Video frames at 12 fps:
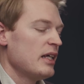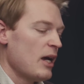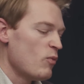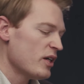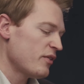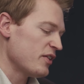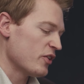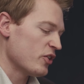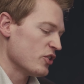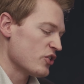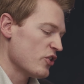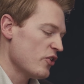And one of the things that
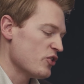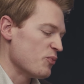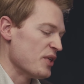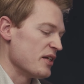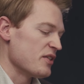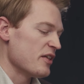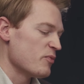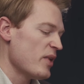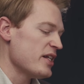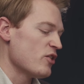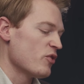concerns me is that there's many